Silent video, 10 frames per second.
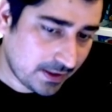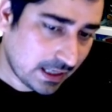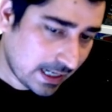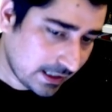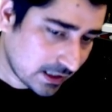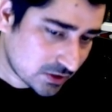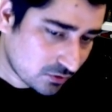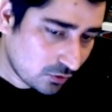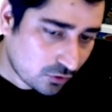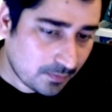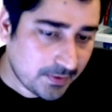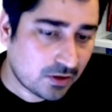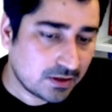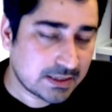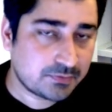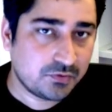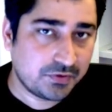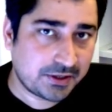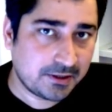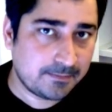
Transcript: and a shallow copy concept over here.